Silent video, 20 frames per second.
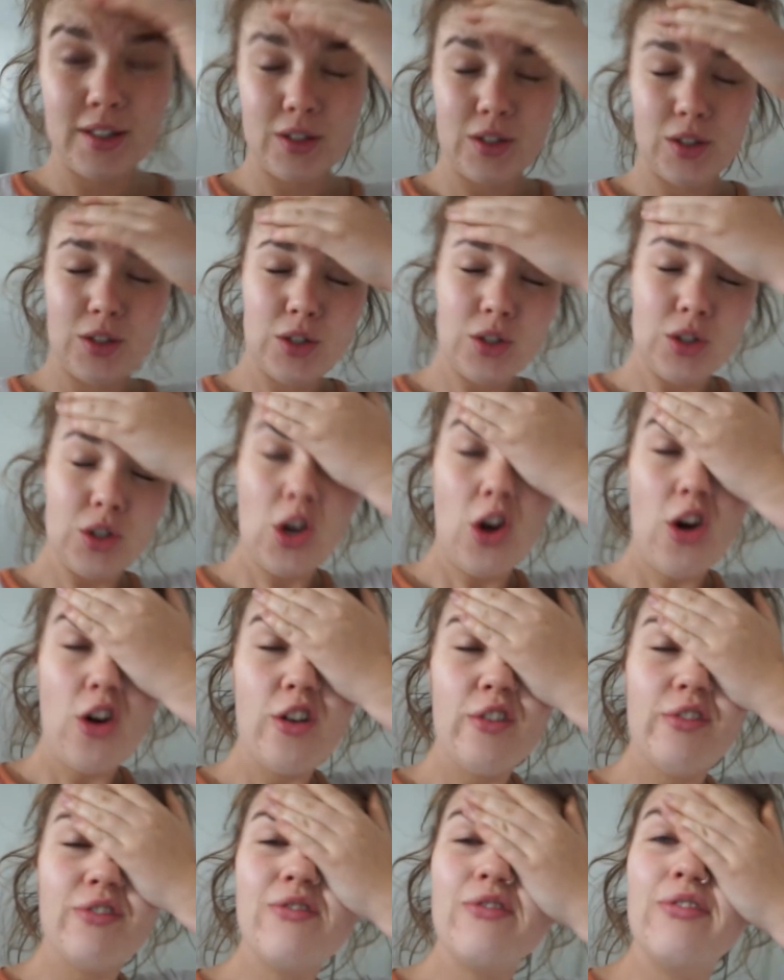So
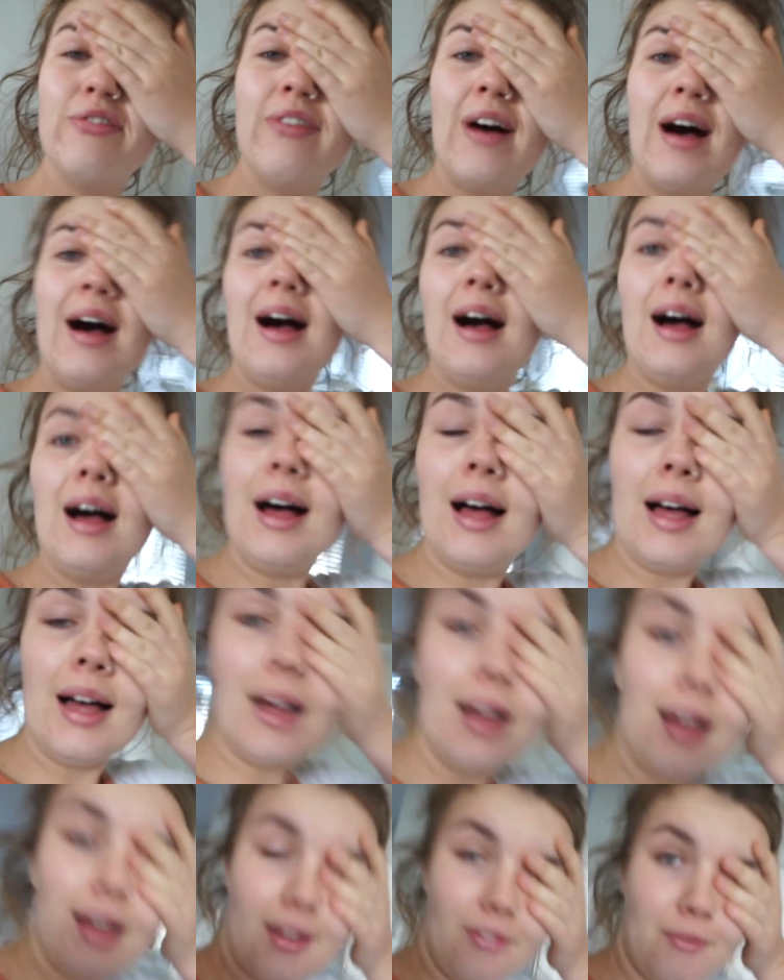far,
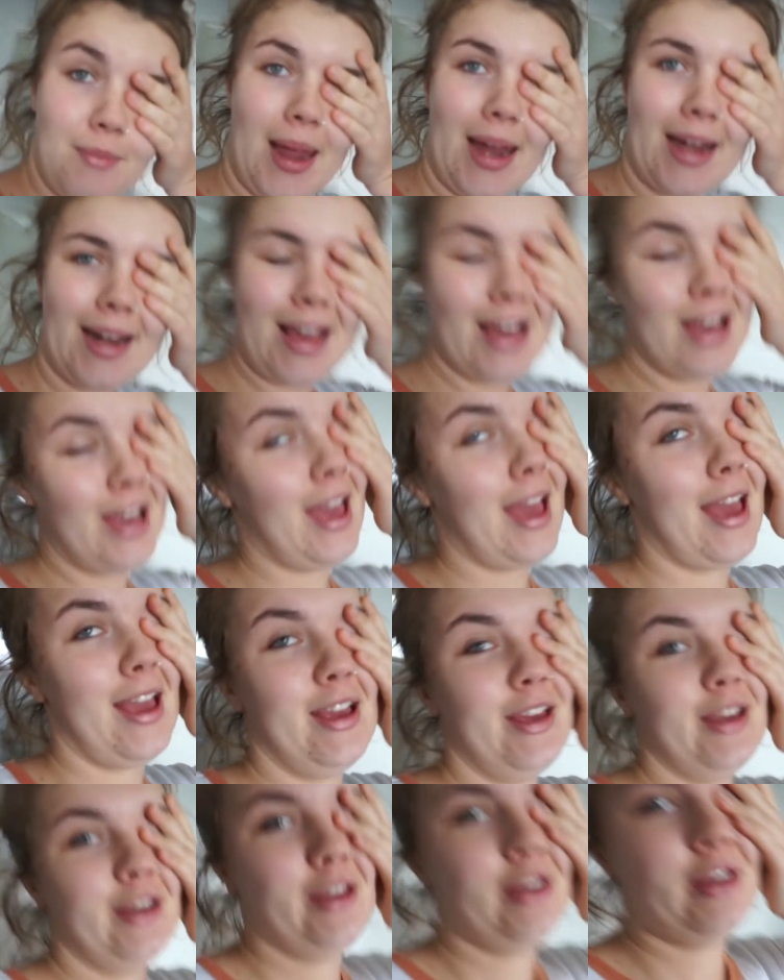I've made
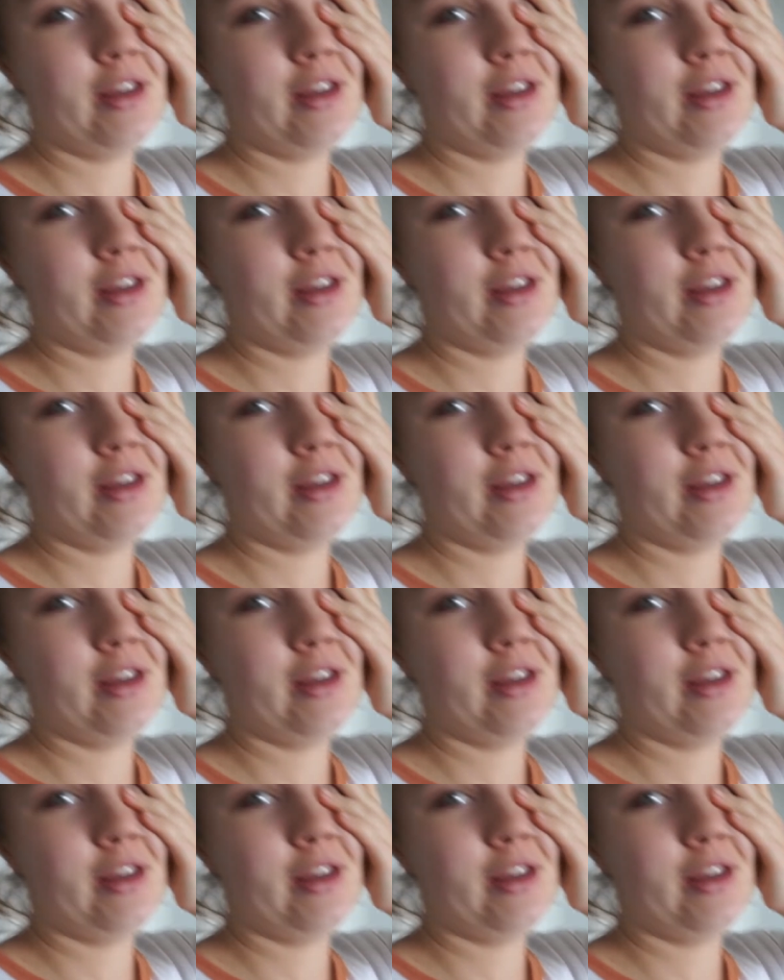a